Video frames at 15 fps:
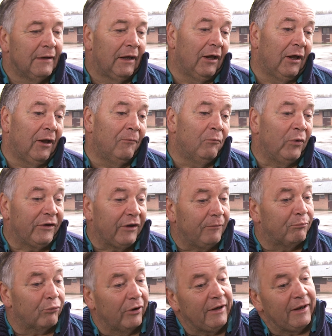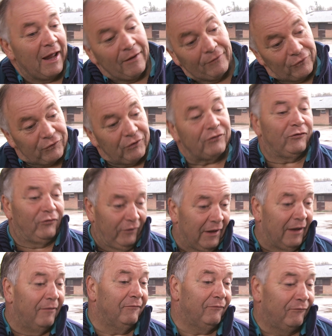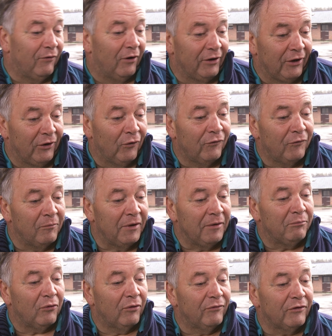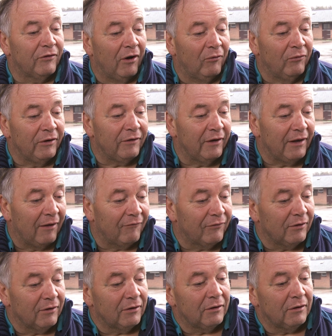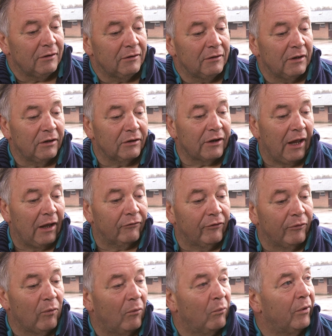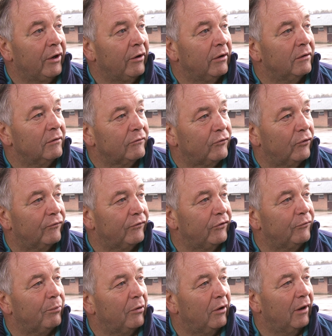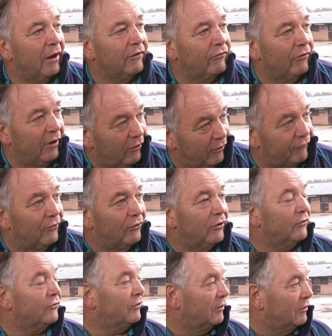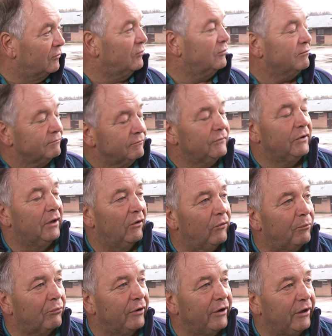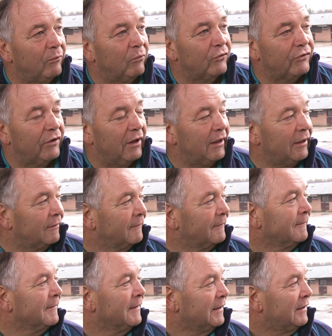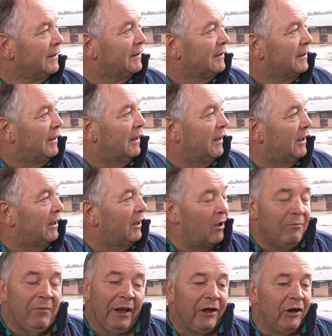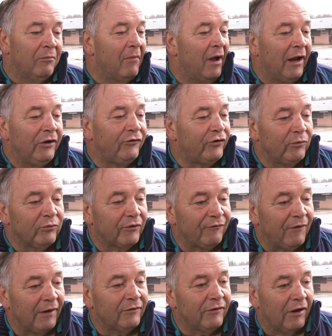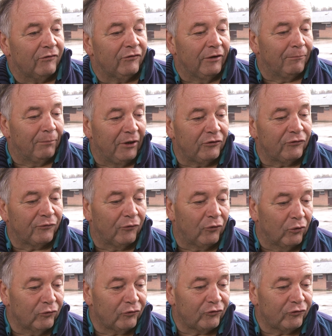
Um, we did breed out the sister of that, funny enough, and my brother Tony did have a, a Category 1 winner, Tufty's Perletta, out of her. So, you know, the breeding was there. Uh, Amelia May, she was a fantastic bitch for us.